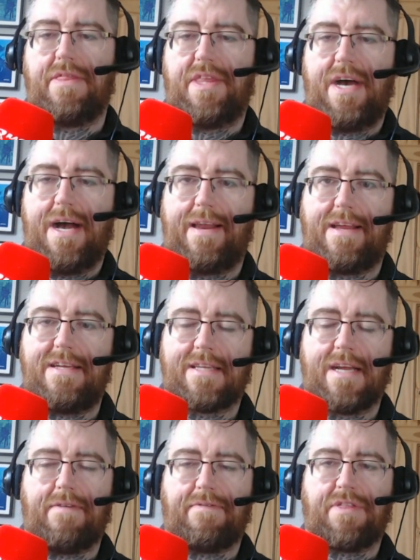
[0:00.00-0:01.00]
there
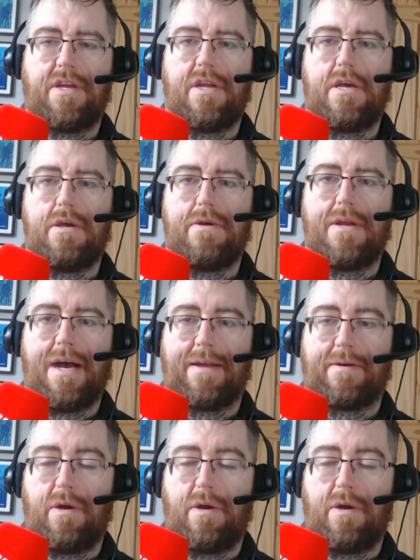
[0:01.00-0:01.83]
this afternoon, and I'm